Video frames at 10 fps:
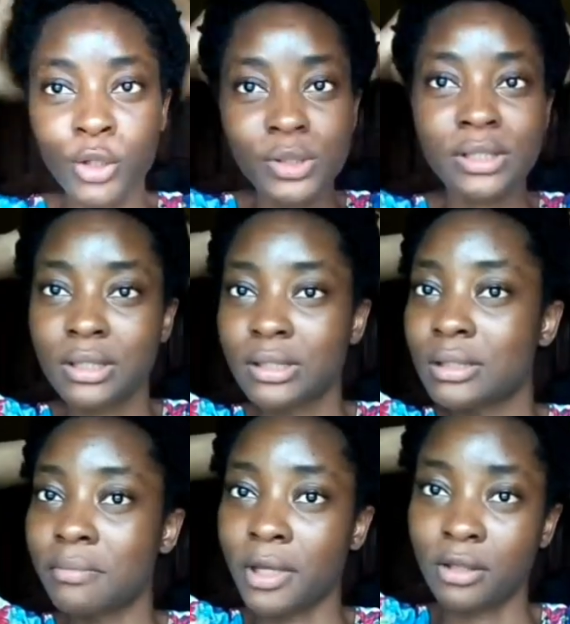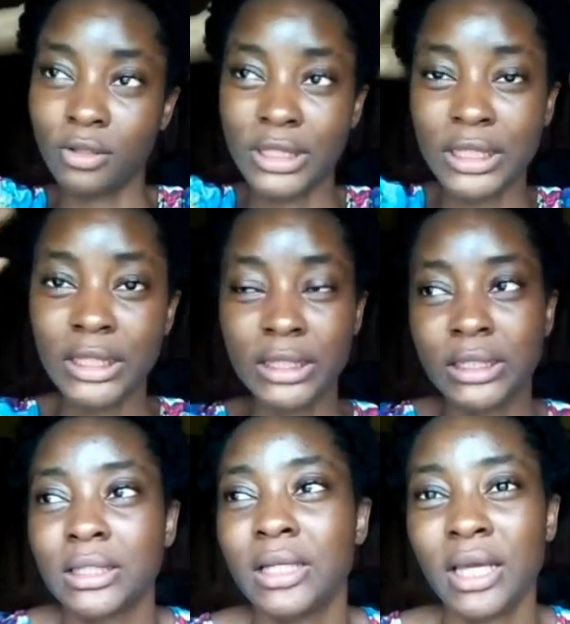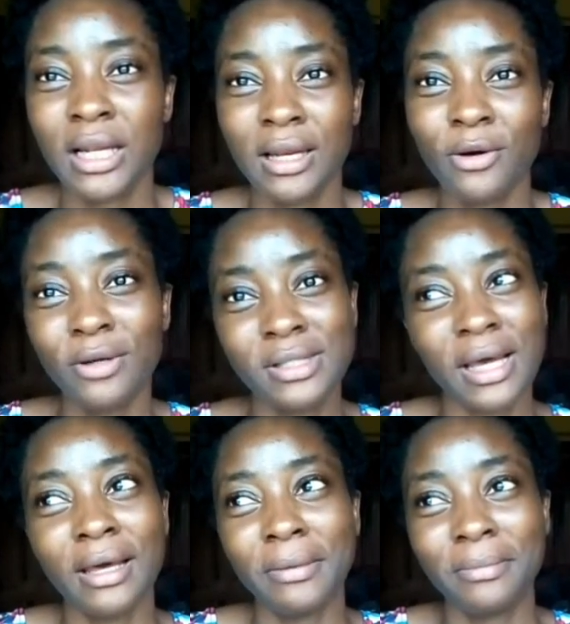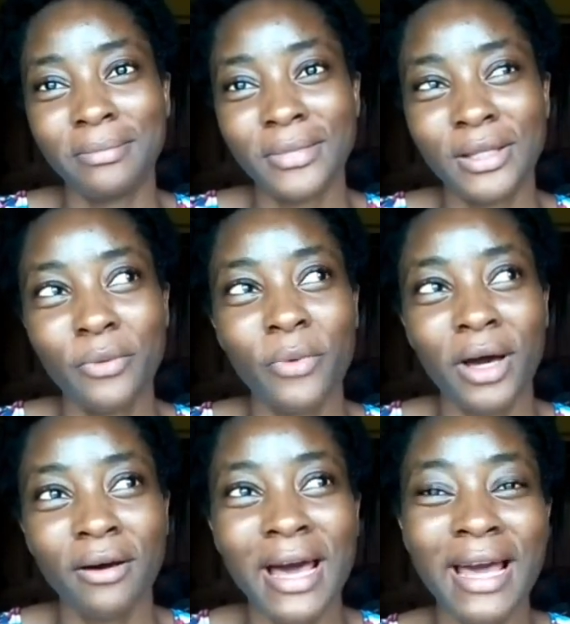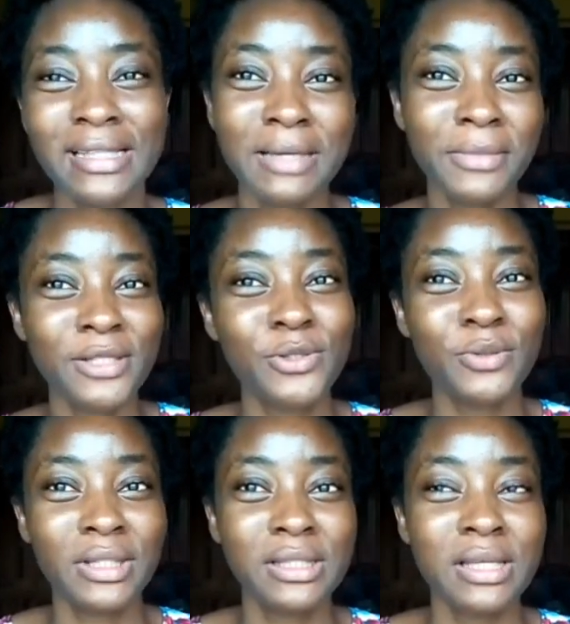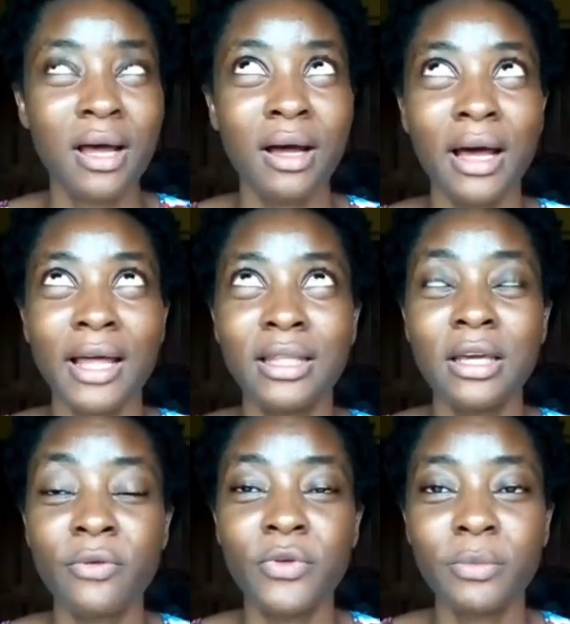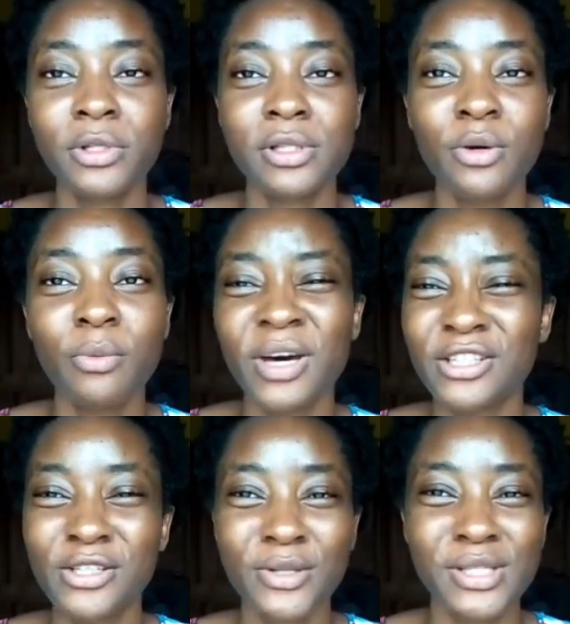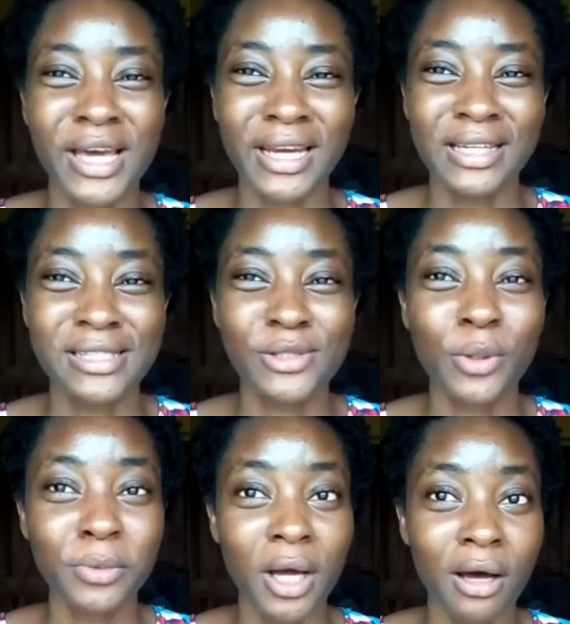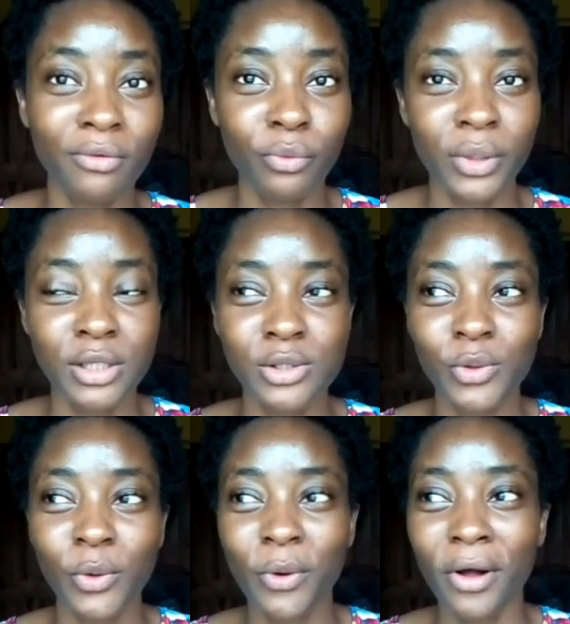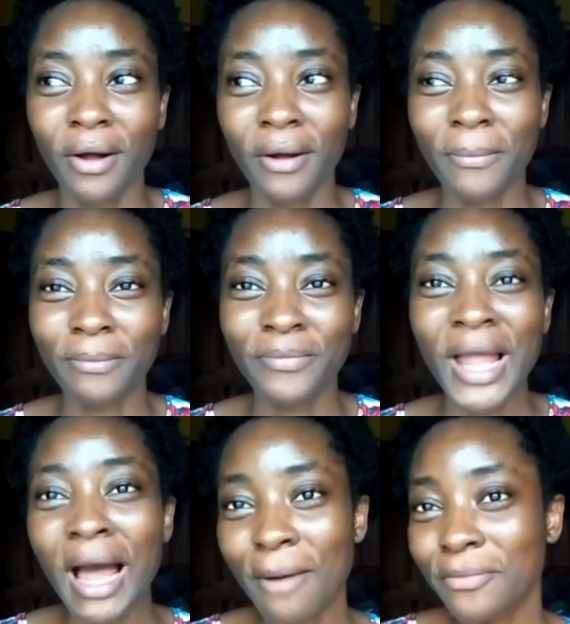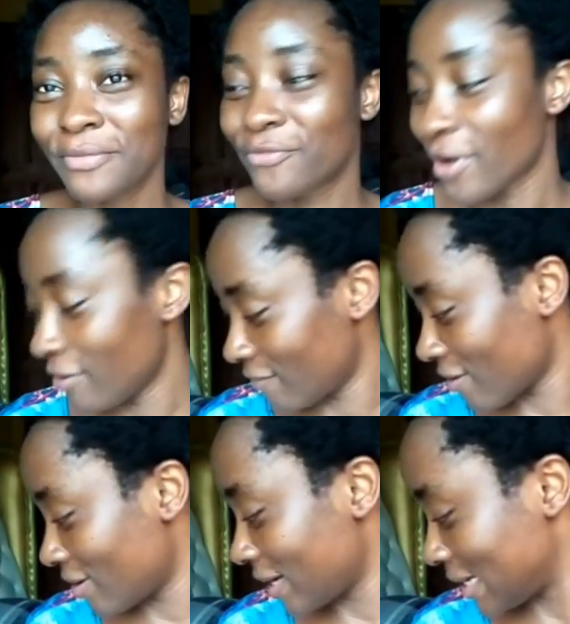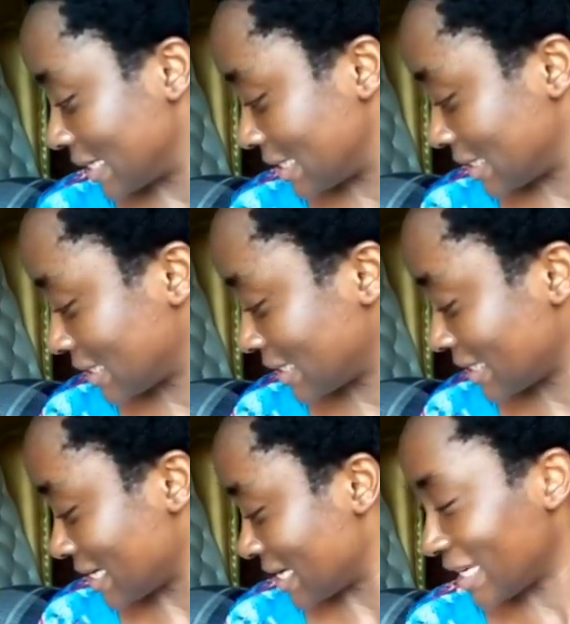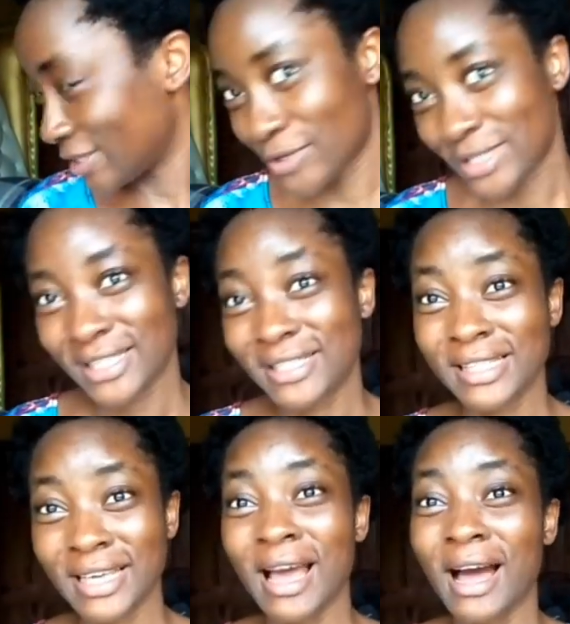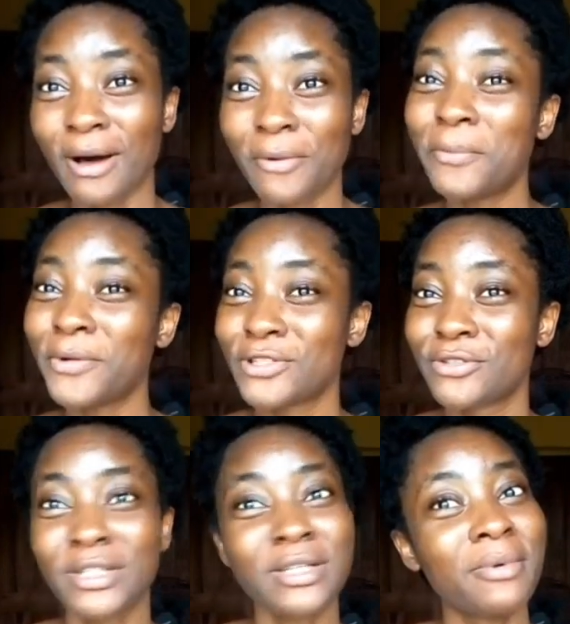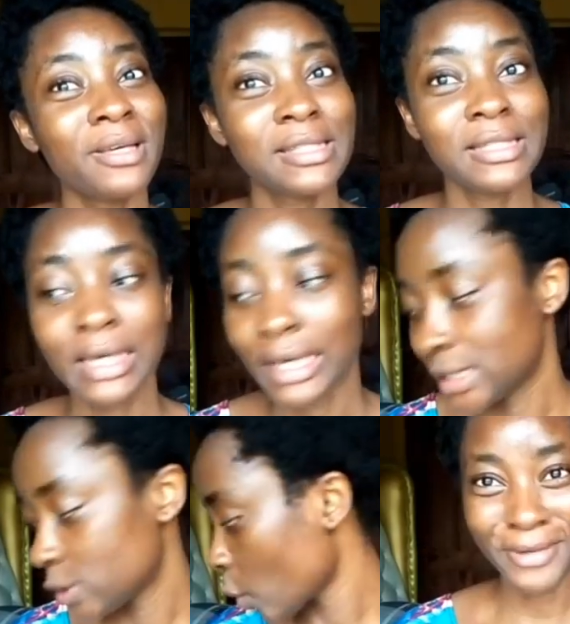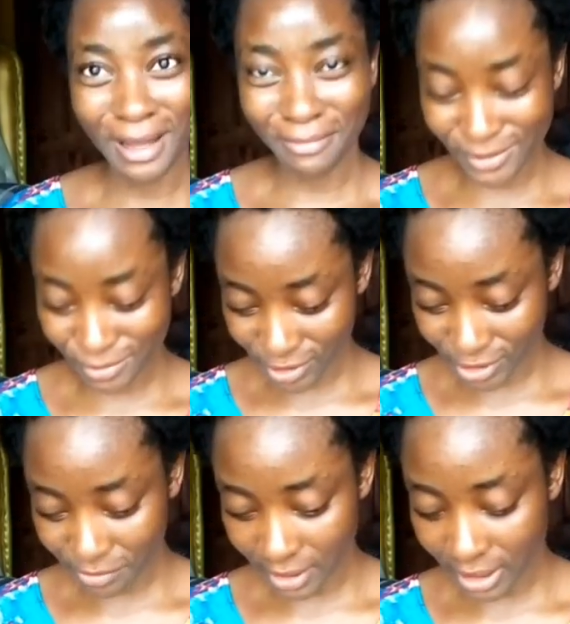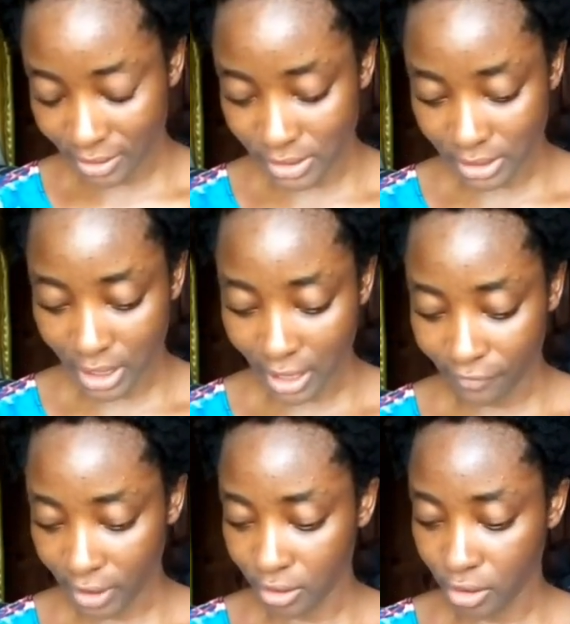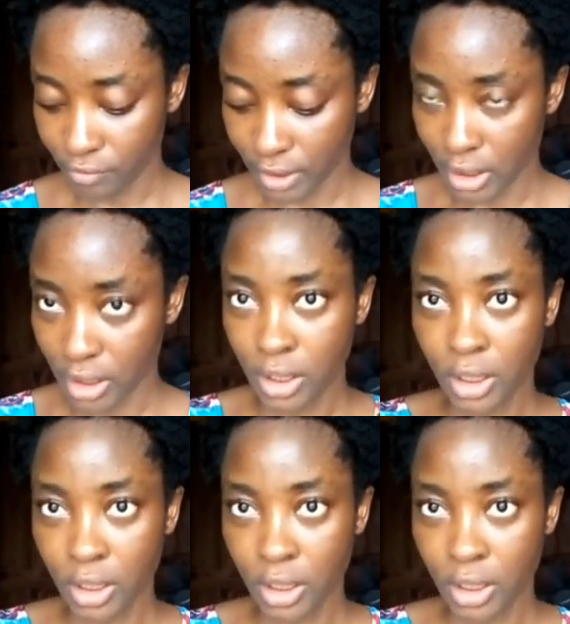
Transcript: using this method in a long time, in a while. I attempted to do it I think a few months ago, but I just got tired and stopped halfway. So I'm very interested to see how much stretch I'm going to get. So I'm going to stretch my hair using the African thread,